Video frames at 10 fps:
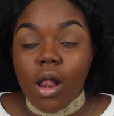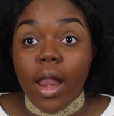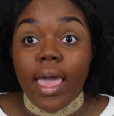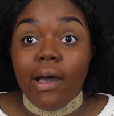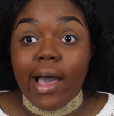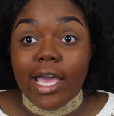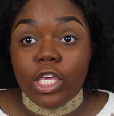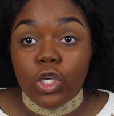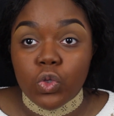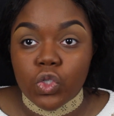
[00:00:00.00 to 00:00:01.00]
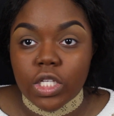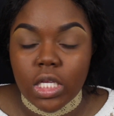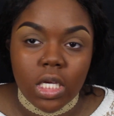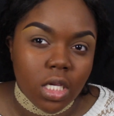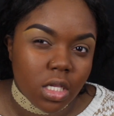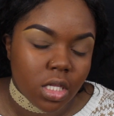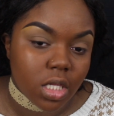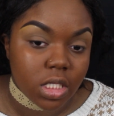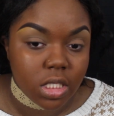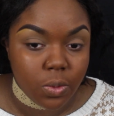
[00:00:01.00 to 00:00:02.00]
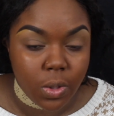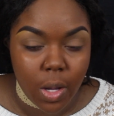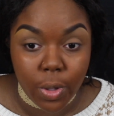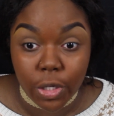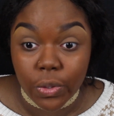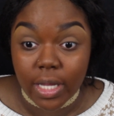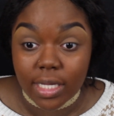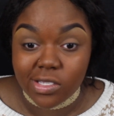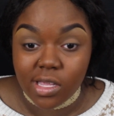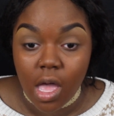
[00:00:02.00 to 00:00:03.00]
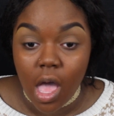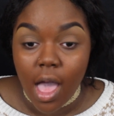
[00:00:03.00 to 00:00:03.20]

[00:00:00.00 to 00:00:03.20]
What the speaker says: now I usually, let's see what I want to do next.